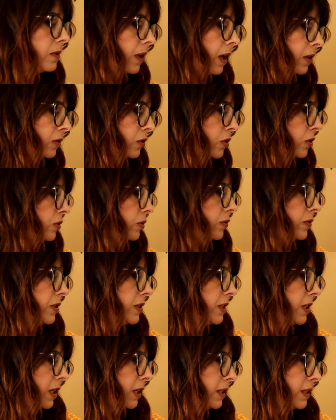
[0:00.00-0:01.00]
I'll do
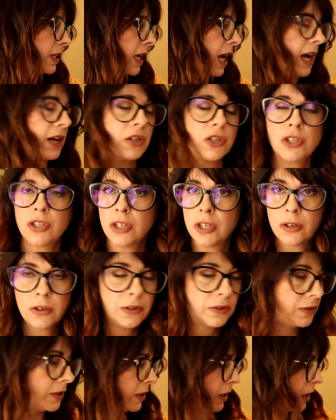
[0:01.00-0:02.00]

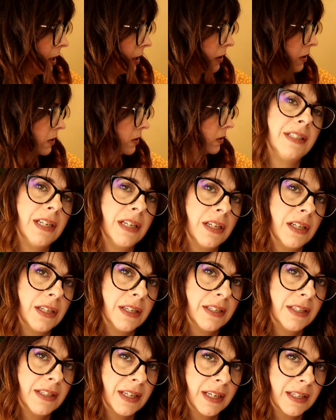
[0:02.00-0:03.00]
6-06,
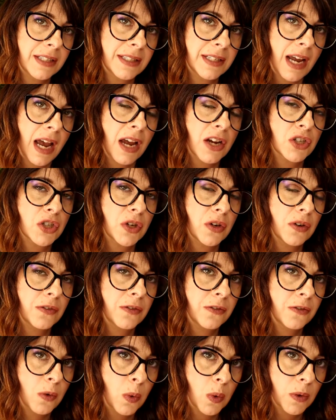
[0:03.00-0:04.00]

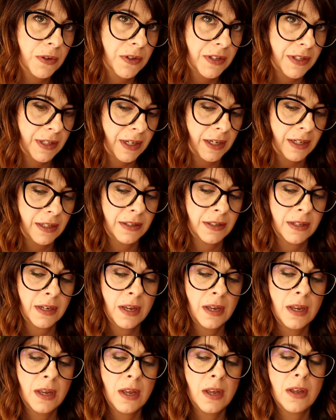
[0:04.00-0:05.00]
6-46.
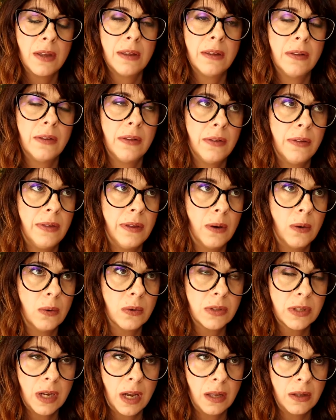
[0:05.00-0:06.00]

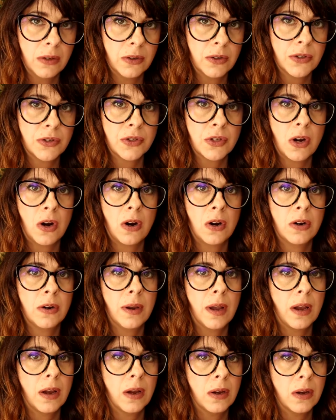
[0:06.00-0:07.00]
Those colors are
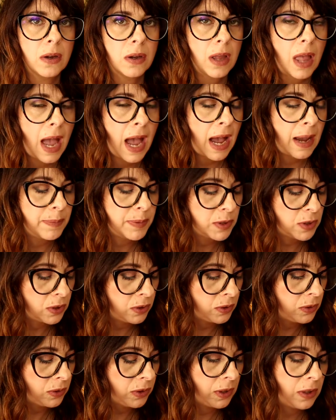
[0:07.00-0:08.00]

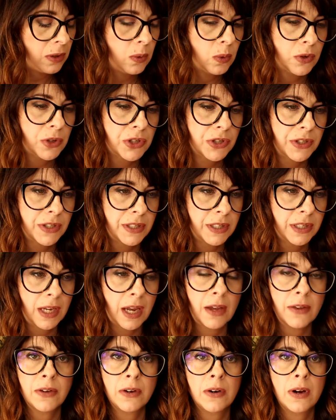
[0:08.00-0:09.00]
absolutely gorgeous
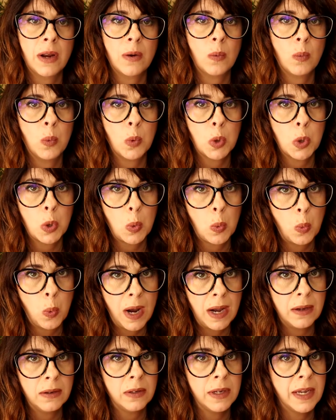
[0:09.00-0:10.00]
together and work
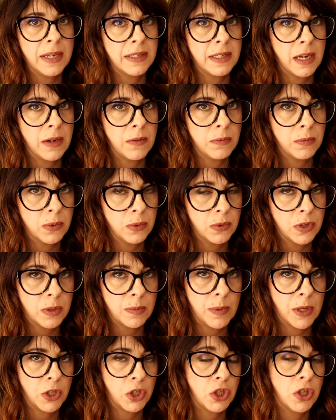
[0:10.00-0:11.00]
well as a root
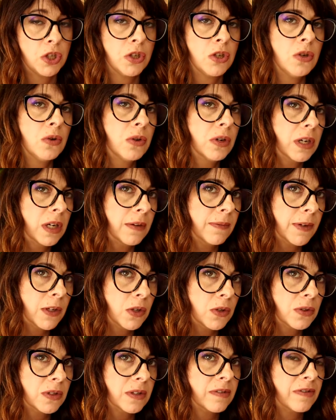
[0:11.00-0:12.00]
smudge. You could even
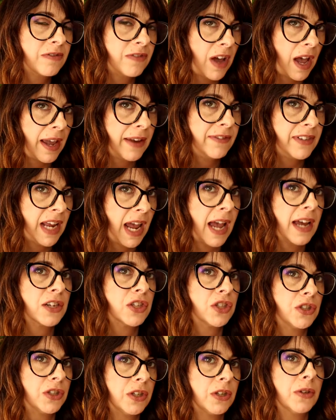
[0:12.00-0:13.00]
use a
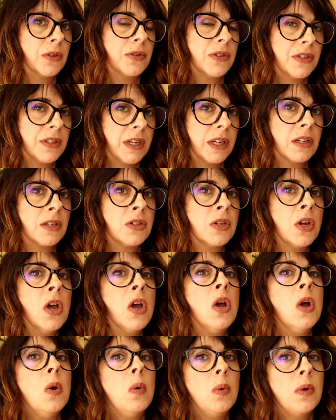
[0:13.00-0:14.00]
5-06
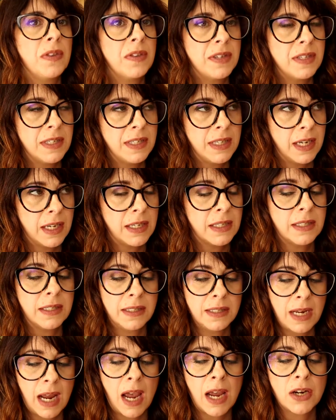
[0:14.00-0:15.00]
with
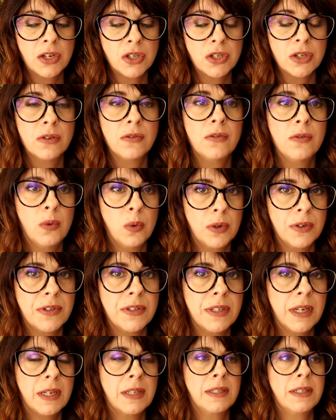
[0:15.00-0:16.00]

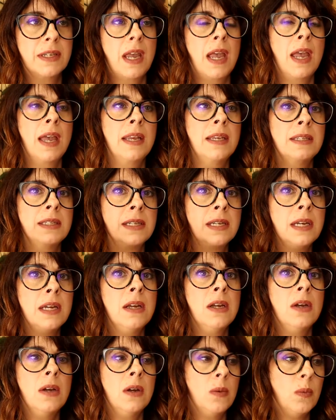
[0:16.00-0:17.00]
6-46. And
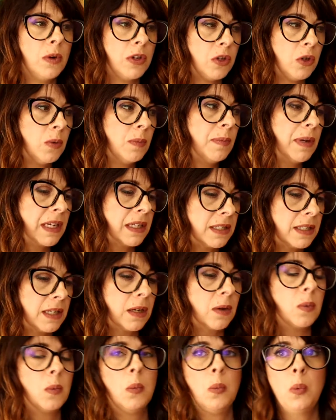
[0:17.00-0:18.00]
when you mix
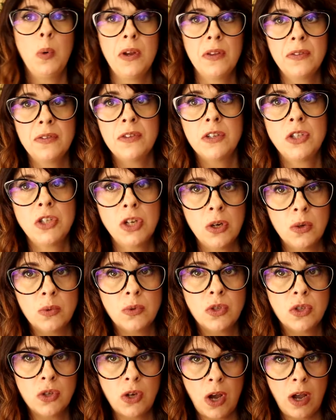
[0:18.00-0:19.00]
it with the
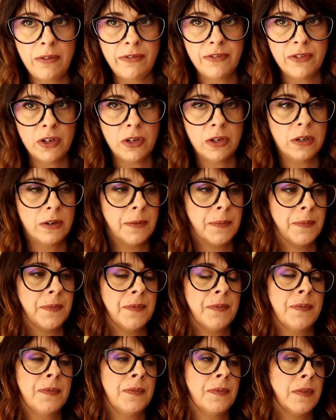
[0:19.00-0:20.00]
tone softener
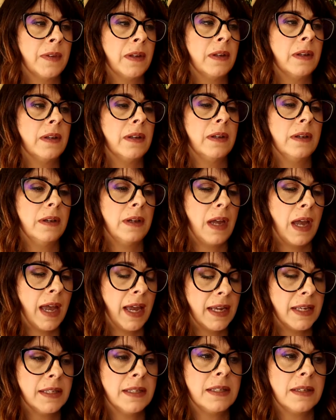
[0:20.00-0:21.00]

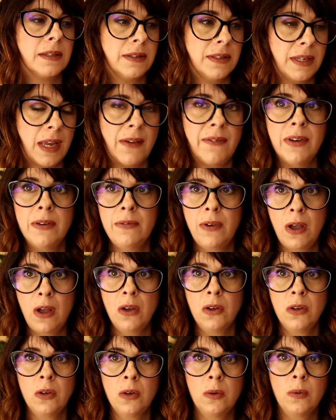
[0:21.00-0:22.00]
and 7
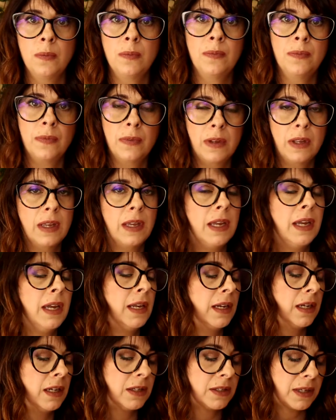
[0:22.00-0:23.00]
volume,
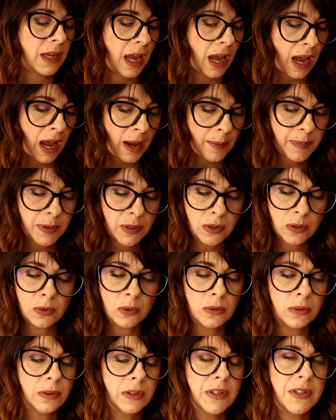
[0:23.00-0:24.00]
it is
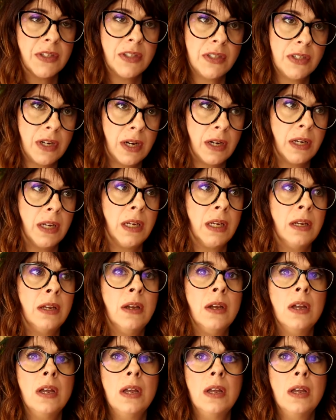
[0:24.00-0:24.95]
absolutely stunning.